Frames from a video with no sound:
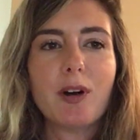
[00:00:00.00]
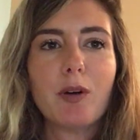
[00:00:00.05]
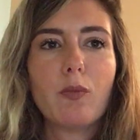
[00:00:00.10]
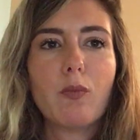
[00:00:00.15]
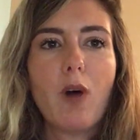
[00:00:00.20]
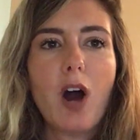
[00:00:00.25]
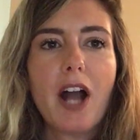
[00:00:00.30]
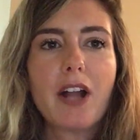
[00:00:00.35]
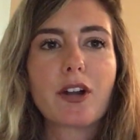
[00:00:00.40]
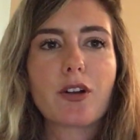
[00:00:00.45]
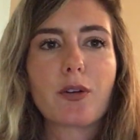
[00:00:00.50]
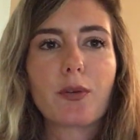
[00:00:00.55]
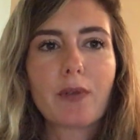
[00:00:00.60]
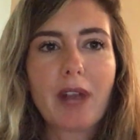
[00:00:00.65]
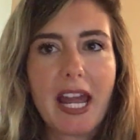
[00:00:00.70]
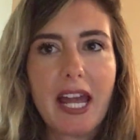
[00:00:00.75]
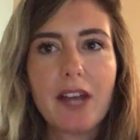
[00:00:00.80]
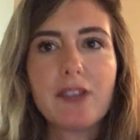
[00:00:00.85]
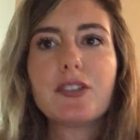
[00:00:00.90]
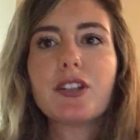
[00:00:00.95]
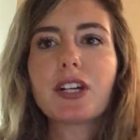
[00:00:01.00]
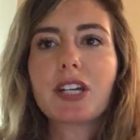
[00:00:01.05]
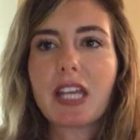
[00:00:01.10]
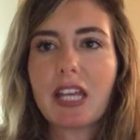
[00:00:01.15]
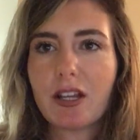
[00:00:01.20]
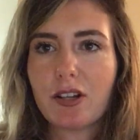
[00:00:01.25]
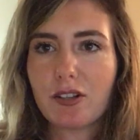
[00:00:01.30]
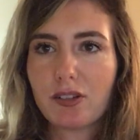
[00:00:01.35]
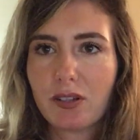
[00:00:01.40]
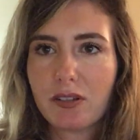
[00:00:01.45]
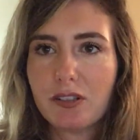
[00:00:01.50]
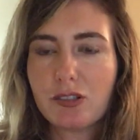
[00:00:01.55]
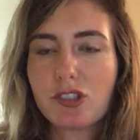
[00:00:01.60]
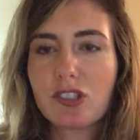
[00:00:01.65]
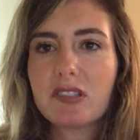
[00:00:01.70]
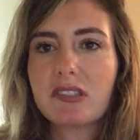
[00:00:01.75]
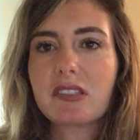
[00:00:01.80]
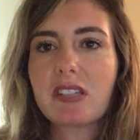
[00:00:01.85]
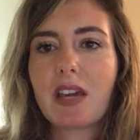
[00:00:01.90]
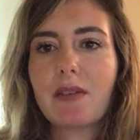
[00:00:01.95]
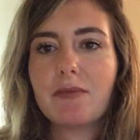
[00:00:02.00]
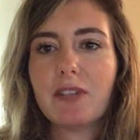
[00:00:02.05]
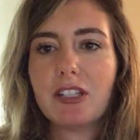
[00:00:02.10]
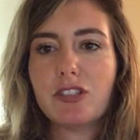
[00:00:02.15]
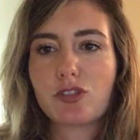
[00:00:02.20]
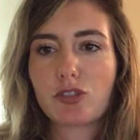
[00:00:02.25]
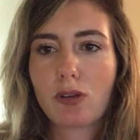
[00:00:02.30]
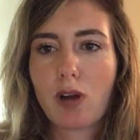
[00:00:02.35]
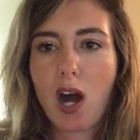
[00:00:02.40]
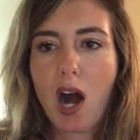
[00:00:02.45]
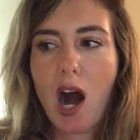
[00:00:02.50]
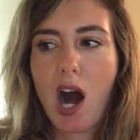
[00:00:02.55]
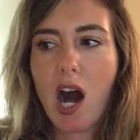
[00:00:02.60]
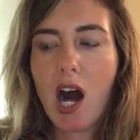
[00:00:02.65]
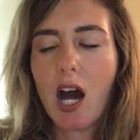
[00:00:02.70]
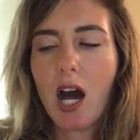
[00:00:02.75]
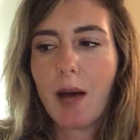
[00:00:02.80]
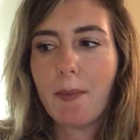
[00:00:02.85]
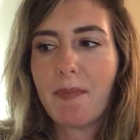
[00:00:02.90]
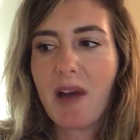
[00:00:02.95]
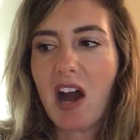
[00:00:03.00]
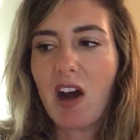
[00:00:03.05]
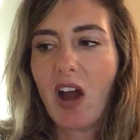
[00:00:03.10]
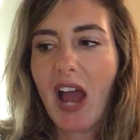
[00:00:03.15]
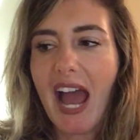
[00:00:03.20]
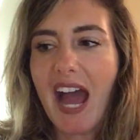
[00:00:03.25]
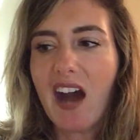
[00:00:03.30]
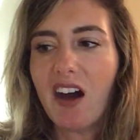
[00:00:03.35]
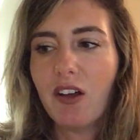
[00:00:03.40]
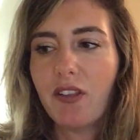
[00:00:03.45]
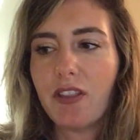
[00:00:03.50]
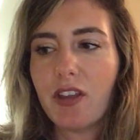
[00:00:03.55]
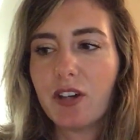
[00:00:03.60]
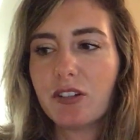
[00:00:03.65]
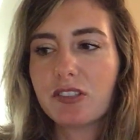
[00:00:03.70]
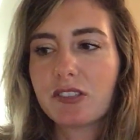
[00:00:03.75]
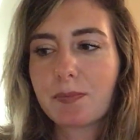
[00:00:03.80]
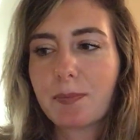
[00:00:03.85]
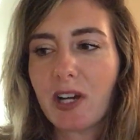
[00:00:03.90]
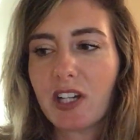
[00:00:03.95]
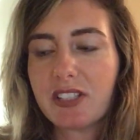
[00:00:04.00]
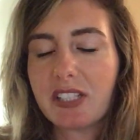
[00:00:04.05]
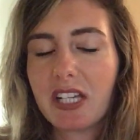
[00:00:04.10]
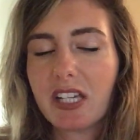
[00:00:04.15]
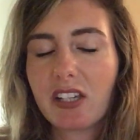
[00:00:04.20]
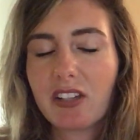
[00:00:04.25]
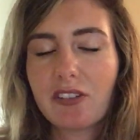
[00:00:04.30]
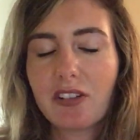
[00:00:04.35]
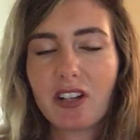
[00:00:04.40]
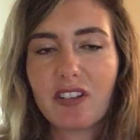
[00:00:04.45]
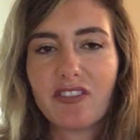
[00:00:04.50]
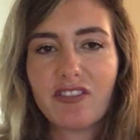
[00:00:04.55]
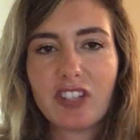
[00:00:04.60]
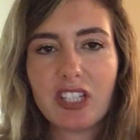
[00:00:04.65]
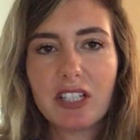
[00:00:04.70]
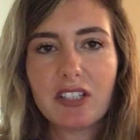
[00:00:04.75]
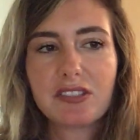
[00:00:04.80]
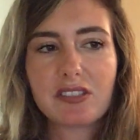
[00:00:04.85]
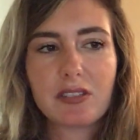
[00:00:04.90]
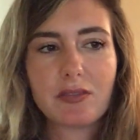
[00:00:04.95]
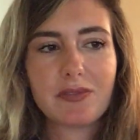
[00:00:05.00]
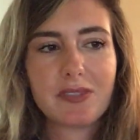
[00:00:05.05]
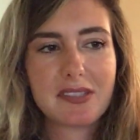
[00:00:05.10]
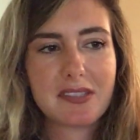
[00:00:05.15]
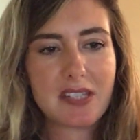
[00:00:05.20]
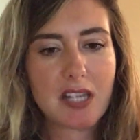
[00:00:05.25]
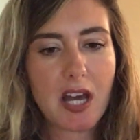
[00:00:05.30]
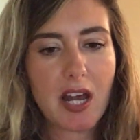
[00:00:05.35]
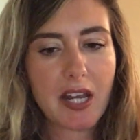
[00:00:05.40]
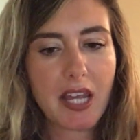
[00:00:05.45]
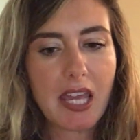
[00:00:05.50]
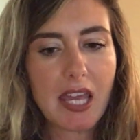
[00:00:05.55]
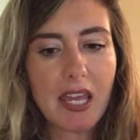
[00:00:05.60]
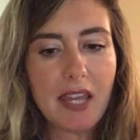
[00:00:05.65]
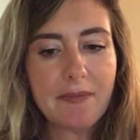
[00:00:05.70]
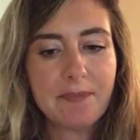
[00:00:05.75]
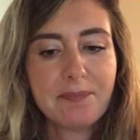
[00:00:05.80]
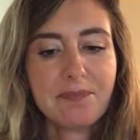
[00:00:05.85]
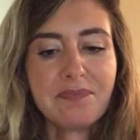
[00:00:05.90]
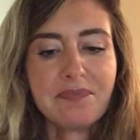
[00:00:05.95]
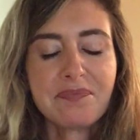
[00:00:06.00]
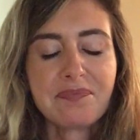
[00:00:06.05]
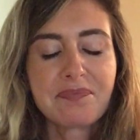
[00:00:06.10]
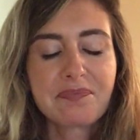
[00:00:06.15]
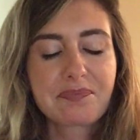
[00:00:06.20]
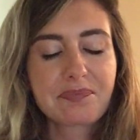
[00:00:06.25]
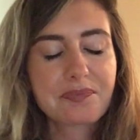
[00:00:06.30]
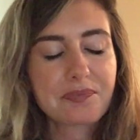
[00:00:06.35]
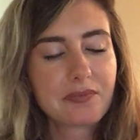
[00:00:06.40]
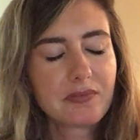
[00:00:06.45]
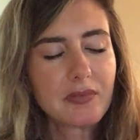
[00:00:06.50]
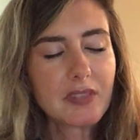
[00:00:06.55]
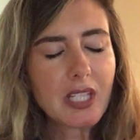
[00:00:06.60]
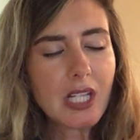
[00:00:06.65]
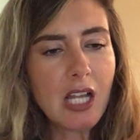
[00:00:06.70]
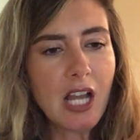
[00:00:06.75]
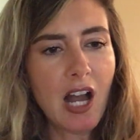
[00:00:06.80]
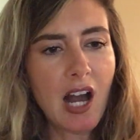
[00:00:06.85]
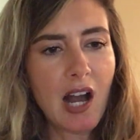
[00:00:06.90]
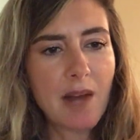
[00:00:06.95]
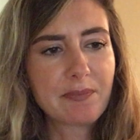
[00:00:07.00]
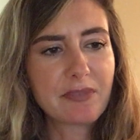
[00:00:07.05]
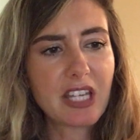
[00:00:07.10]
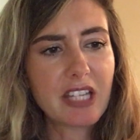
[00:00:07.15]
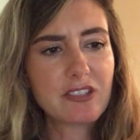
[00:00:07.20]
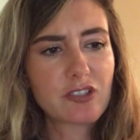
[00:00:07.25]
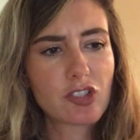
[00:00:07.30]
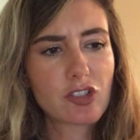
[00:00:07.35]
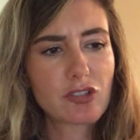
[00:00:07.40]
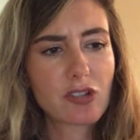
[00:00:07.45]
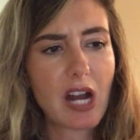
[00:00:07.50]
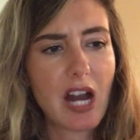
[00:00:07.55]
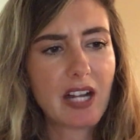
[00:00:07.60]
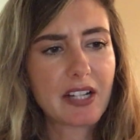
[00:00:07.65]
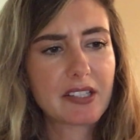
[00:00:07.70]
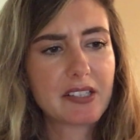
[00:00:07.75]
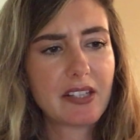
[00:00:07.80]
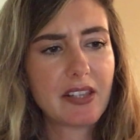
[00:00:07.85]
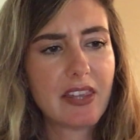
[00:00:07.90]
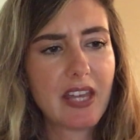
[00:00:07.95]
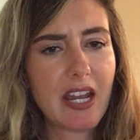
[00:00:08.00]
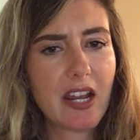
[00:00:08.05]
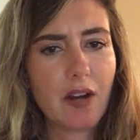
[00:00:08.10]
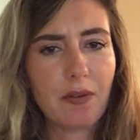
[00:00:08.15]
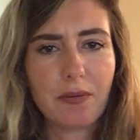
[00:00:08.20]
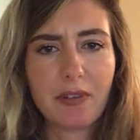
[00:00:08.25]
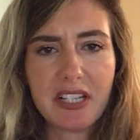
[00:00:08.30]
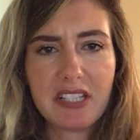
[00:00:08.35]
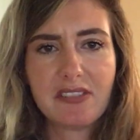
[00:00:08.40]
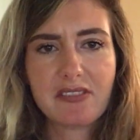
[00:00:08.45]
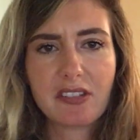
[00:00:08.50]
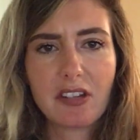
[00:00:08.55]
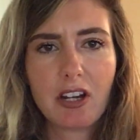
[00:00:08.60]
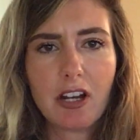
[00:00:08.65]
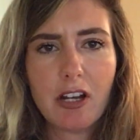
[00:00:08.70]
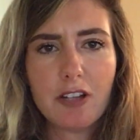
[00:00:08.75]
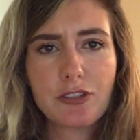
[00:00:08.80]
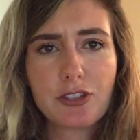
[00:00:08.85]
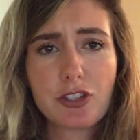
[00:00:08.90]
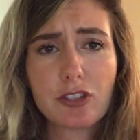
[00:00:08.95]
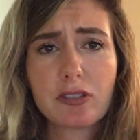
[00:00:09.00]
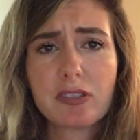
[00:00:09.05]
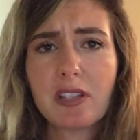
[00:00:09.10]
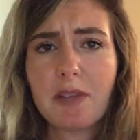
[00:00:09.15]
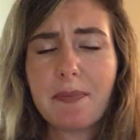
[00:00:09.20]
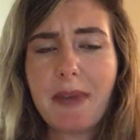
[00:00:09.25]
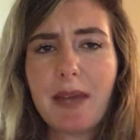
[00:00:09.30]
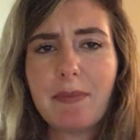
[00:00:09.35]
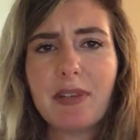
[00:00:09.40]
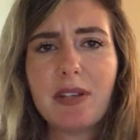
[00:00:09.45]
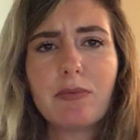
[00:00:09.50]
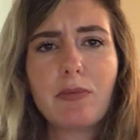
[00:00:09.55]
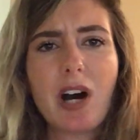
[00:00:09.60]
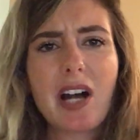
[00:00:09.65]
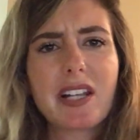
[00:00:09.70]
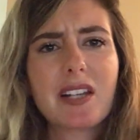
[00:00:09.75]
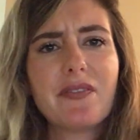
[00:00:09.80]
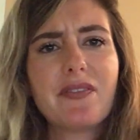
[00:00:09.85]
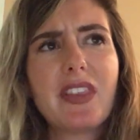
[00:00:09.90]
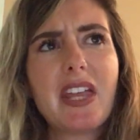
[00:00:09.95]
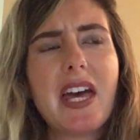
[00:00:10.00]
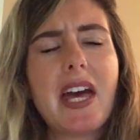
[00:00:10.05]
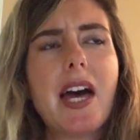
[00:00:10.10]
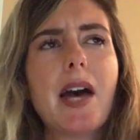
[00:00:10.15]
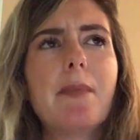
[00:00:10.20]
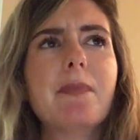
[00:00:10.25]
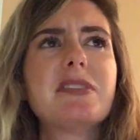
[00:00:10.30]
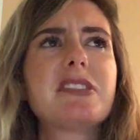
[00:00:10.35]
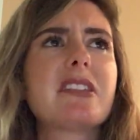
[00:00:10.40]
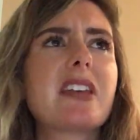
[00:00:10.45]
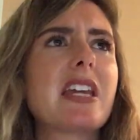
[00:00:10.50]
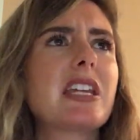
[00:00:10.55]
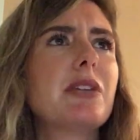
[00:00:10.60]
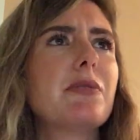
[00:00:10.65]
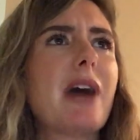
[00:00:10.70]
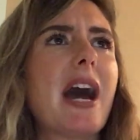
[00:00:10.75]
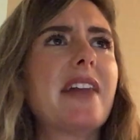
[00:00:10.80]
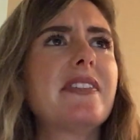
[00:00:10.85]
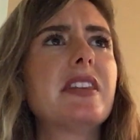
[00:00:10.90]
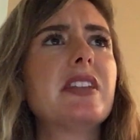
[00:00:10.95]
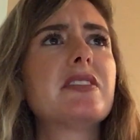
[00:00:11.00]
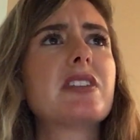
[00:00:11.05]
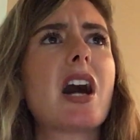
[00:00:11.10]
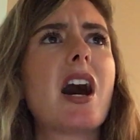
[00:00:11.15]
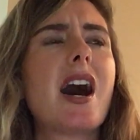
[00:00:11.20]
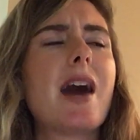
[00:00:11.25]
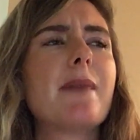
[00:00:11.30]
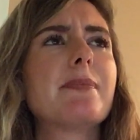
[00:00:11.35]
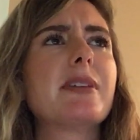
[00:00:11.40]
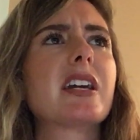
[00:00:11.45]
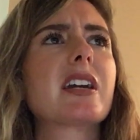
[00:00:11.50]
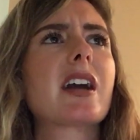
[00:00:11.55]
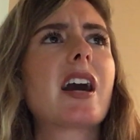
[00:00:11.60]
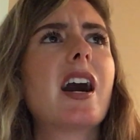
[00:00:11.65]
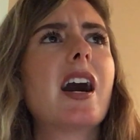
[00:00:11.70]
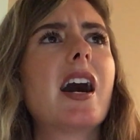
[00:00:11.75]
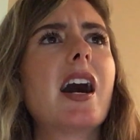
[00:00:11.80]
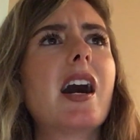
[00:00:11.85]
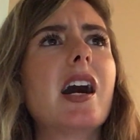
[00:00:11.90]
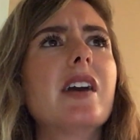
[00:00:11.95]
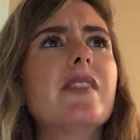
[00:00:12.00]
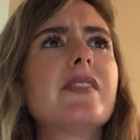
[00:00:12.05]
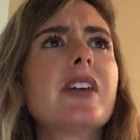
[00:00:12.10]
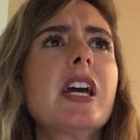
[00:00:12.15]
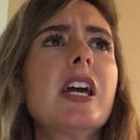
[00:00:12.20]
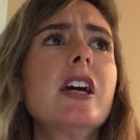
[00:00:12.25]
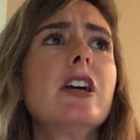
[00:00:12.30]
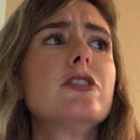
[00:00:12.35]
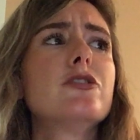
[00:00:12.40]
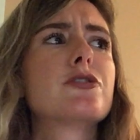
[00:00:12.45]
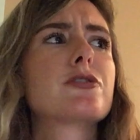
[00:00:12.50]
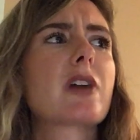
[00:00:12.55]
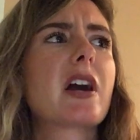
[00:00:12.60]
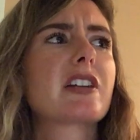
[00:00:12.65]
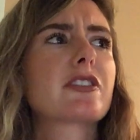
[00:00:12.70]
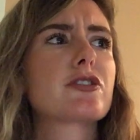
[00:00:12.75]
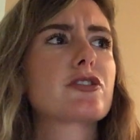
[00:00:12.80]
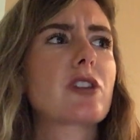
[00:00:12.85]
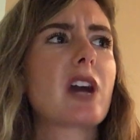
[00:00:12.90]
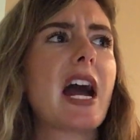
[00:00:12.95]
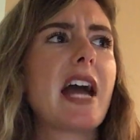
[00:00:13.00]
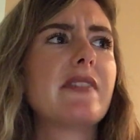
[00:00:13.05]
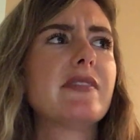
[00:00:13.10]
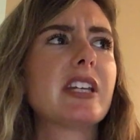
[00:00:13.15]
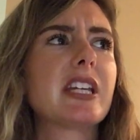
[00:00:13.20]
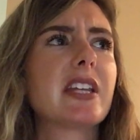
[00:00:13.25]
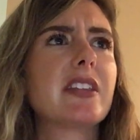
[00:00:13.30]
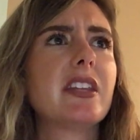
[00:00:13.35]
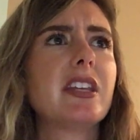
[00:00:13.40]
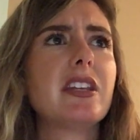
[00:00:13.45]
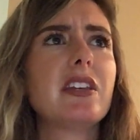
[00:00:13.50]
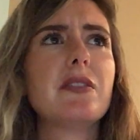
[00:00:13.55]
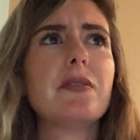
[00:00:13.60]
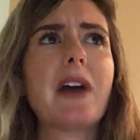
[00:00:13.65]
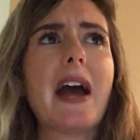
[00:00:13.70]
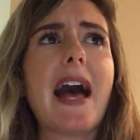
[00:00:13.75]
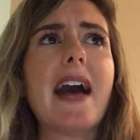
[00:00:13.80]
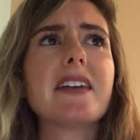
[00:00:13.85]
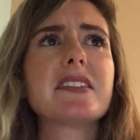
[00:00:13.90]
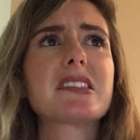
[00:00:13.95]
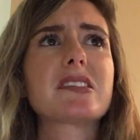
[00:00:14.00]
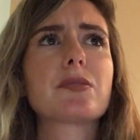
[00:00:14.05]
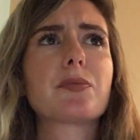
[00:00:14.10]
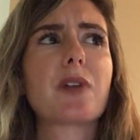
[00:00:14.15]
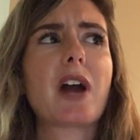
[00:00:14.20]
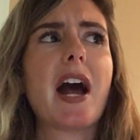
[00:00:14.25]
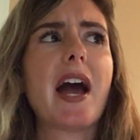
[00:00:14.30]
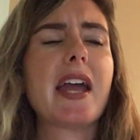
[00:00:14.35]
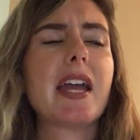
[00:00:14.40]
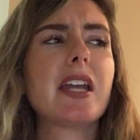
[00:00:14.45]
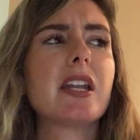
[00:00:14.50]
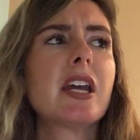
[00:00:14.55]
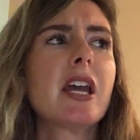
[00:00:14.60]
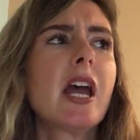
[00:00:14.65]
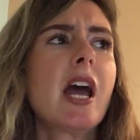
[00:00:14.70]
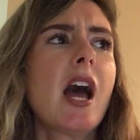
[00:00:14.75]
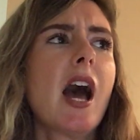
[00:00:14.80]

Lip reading: what grander conclusions can we draw about how those particular fields of study construct their research. So maybe one of them, say you had the topic of drunk driving in the US, right?